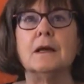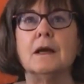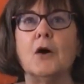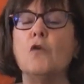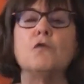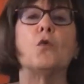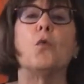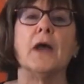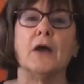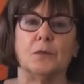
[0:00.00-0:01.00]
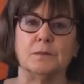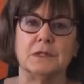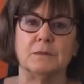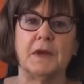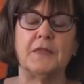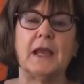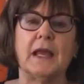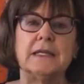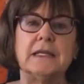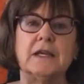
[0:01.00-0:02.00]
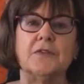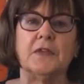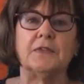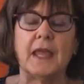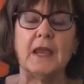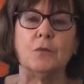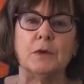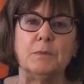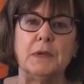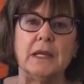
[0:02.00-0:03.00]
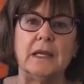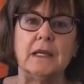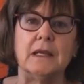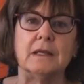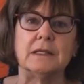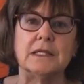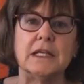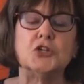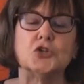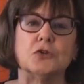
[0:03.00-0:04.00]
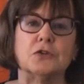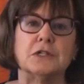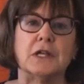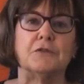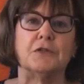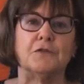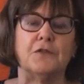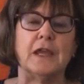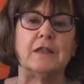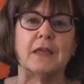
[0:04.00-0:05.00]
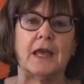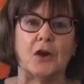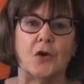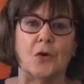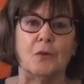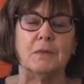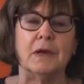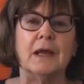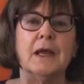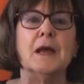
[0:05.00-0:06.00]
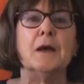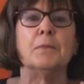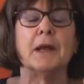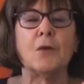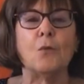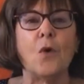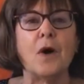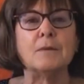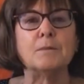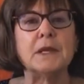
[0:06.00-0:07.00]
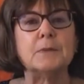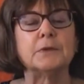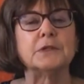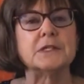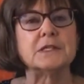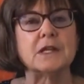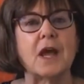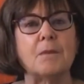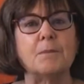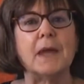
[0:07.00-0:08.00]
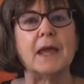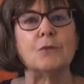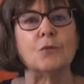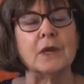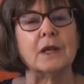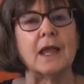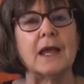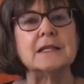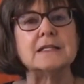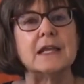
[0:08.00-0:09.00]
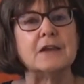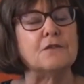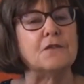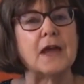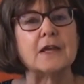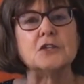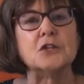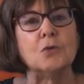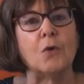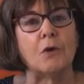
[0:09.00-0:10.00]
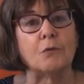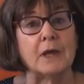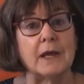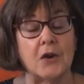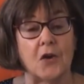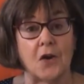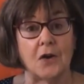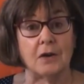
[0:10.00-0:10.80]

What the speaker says: overwhelmed by the idea that they would be teachers of the faith at home. But I want people to stop and realize that in fact you already are.